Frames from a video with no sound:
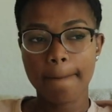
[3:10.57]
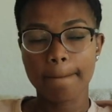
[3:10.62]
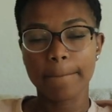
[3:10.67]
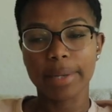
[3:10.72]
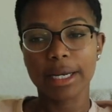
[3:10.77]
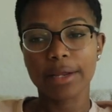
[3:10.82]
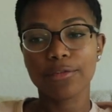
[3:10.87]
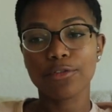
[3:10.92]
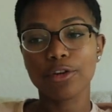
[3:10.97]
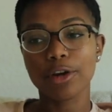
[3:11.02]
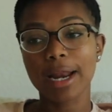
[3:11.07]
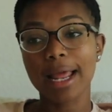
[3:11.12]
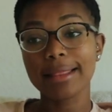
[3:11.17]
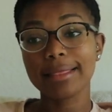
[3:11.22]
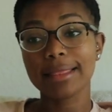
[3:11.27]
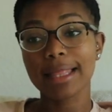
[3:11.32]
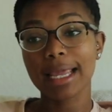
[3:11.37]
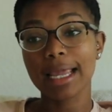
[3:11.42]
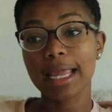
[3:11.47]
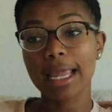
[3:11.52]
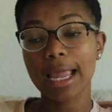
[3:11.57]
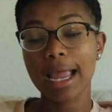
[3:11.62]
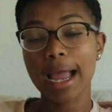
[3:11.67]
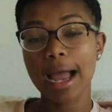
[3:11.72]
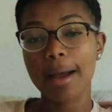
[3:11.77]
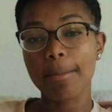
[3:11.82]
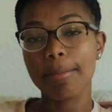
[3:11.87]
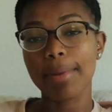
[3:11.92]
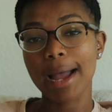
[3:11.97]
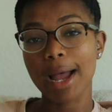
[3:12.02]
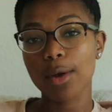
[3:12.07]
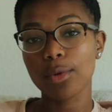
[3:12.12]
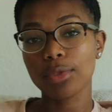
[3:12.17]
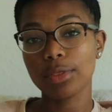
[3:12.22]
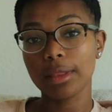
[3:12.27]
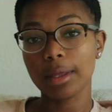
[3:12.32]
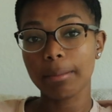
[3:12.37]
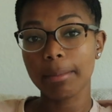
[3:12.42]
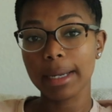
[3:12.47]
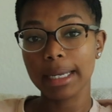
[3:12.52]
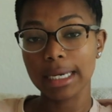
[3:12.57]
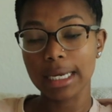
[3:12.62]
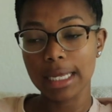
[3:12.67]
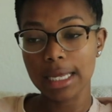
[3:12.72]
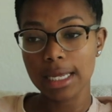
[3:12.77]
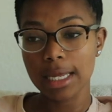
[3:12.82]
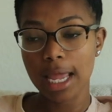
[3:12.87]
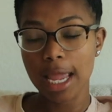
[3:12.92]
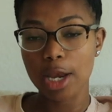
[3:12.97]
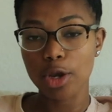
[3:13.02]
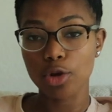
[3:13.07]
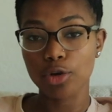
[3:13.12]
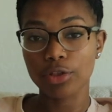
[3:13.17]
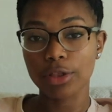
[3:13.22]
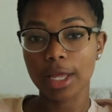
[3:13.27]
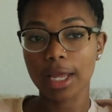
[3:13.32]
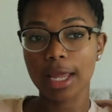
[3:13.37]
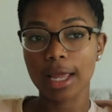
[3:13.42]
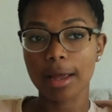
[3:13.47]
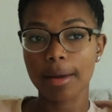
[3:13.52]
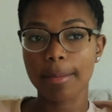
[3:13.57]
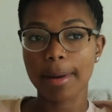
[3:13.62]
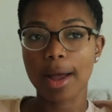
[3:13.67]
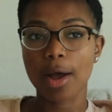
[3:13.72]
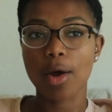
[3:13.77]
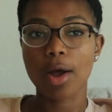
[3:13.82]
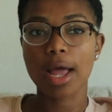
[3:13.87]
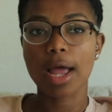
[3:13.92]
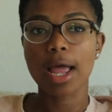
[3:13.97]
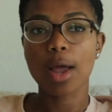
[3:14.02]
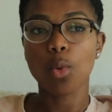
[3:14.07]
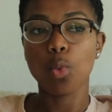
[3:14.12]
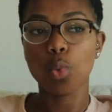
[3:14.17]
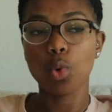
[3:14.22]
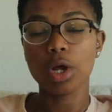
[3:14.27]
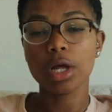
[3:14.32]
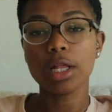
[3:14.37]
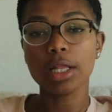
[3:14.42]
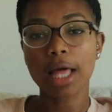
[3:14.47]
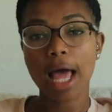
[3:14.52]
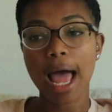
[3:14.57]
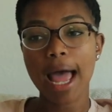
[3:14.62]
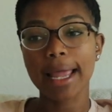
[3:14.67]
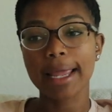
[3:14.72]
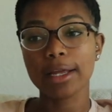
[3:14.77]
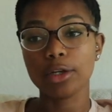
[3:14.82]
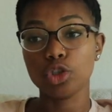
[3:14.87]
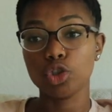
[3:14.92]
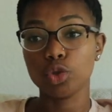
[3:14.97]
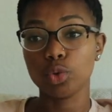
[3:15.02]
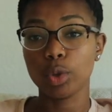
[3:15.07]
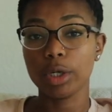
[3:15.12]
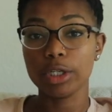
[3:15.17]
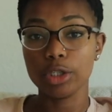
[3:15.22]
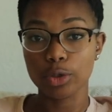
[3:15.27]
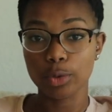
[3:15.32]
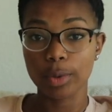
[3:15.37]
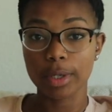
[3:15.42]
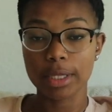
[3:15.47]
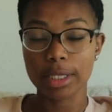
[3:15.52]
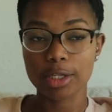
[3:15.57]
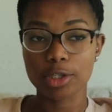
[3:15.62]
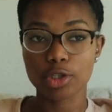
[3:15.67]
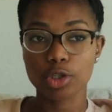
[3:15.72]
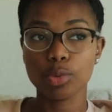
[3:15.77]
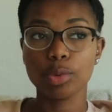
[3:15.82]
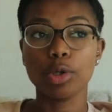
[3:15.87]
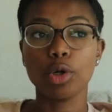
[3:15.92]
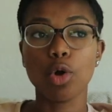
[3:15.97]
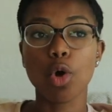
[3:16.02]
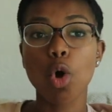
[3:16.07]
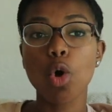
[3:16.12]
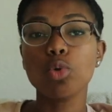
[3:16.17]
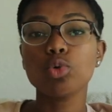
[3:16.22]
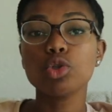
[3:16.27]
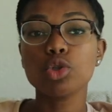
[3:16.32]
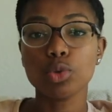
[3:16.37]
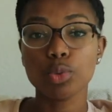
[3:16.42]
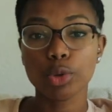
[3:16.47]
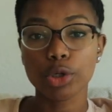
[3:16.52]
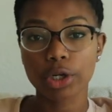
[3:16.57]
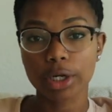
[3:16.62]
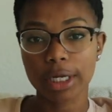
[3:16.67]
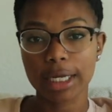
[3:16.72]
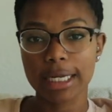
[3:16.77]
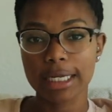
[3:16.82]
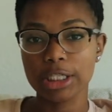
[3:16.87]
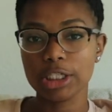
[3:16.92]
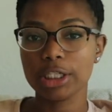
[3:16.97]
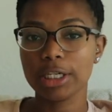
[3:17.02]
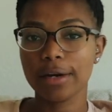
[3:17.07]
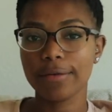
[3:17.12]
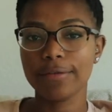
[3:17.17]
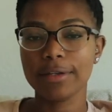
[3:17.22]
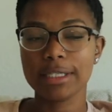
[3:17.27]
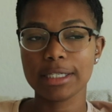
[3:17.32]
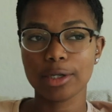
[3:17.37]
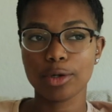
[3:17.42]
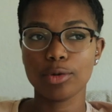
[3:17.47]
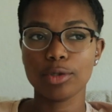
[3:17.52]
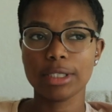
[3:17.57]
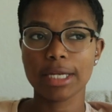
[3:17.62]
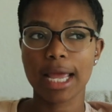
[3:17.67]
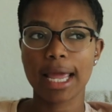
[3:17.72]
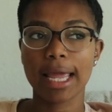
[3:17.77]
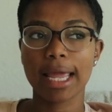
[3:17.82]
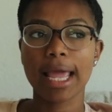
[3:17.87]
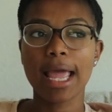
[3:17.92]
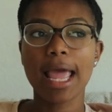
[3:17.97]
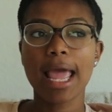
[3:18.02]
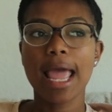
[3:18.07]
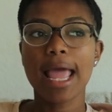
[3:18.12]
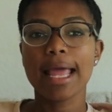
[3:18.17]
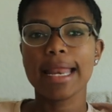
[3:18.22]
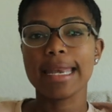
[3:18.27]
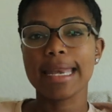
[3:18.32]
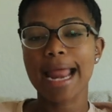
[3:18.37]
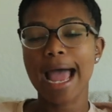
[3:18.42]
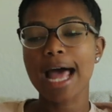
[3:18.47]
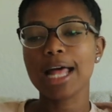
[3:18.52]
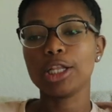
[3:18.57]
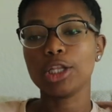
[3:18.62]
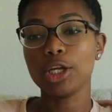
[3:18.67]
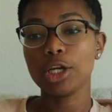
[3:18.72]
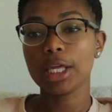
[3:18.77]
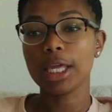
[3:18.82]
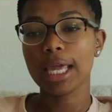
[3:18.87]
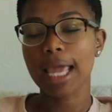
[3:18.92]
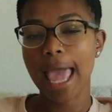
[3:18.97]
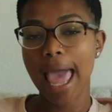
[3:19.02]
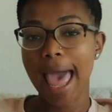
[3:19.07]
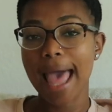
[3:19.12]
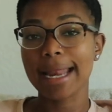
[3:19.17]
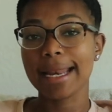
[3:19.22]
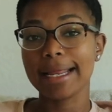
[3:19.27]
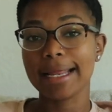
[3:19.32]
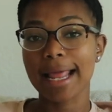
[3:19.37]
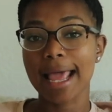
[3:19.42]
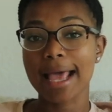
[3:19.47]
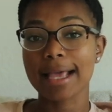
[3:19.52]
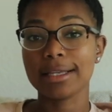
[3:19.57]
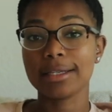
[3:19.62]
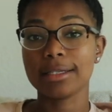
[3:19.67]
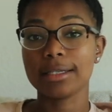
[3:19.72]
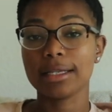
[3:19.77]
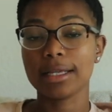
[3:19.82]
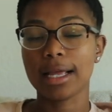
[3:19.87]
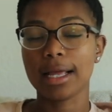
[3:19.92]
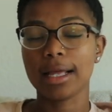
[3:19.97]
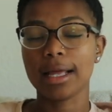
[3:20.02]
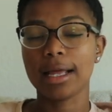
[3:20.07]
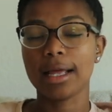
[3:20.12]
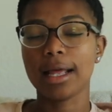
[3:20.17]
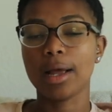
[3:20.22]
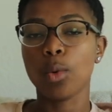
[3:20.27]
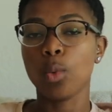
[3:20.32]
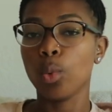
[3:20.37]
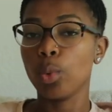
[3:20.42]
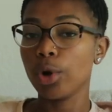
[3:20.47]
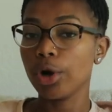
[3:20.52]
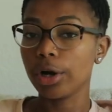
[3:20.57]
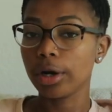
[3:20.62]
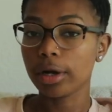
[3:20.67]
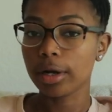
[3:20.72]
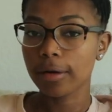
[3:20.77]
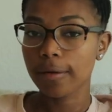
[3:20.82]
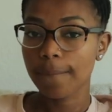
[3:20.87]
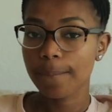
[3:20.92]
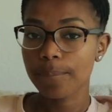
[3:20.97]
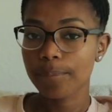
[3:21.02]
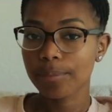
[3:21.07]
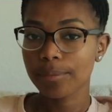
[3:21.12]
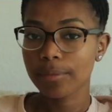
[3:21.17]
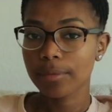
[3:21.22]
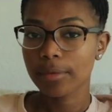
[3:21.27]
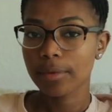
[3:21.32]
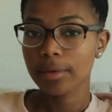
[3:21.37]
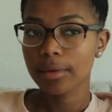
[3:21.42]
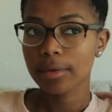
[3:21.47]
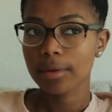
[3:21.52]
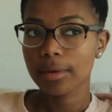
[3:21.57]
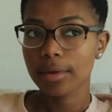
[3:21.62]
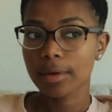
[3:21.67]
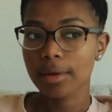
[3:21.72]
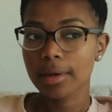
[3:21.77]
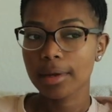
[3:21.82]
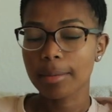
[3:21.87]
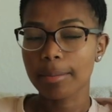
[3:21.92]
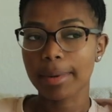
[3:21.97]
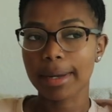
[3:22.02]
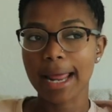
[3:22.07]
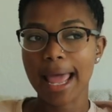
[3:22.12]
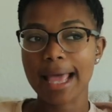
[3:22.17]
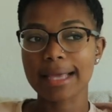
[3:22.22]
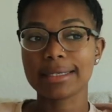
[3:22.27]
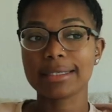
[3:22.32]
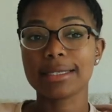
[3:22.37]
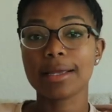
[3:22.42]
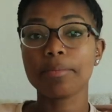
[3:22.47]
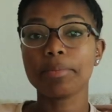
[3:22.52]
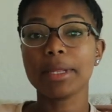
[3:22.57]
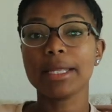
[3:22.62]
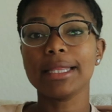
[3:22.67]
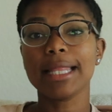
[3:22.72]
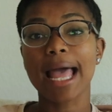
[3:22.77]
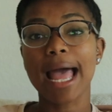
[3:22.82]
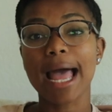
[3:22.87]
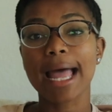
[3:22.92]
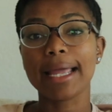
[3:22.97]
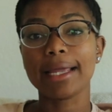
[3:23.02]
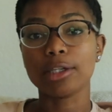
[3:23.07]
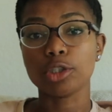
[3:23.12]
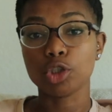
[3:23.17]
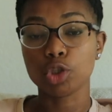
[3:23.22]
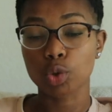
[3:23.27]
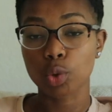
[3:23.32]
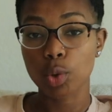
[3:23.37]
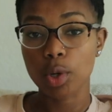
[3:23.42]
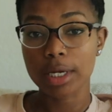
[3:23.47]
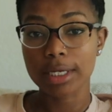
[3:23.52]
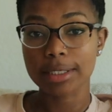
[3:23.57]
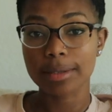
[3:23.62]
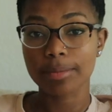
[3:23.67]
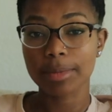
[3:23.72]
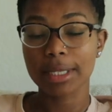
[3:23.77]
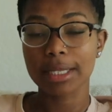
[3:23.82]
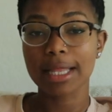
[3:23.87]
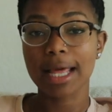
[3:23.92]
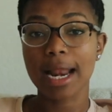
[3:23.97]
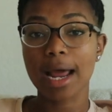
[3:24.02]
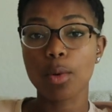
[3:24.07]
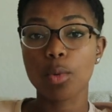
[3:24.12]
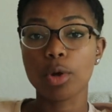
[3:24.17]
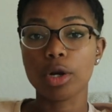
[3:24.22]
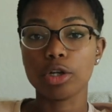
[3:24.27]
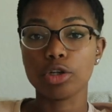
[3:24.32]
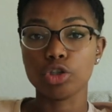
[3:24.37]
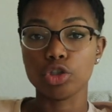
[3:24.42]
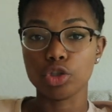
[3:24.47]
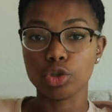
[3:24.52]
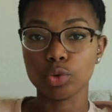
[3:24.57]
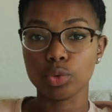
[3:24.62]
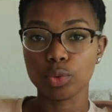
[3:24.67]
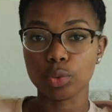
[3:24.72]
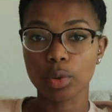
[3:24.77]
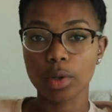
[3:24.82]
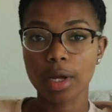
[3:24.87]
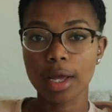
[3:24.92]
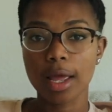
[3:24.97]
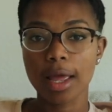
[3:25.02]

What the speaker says: But if you're not thinking about the money and you're thinking about, will I enjoy doing this? You will go to work each and every single day, not looking at it as work, but as something that I enjoy, something that I want to do.